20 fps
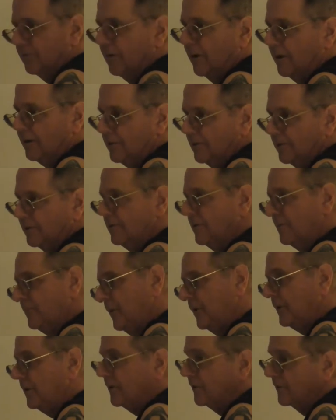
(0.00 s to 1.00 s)
the right,
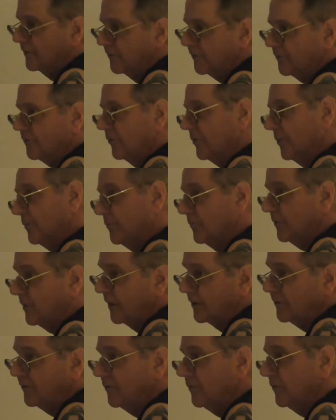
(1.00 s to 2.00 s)
depending on the
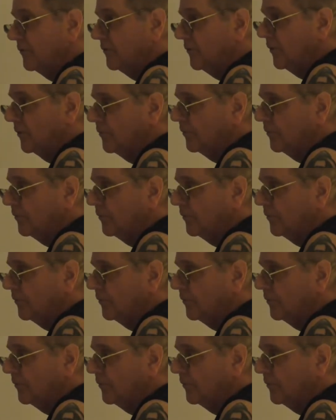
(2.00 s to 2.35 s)
circumstances and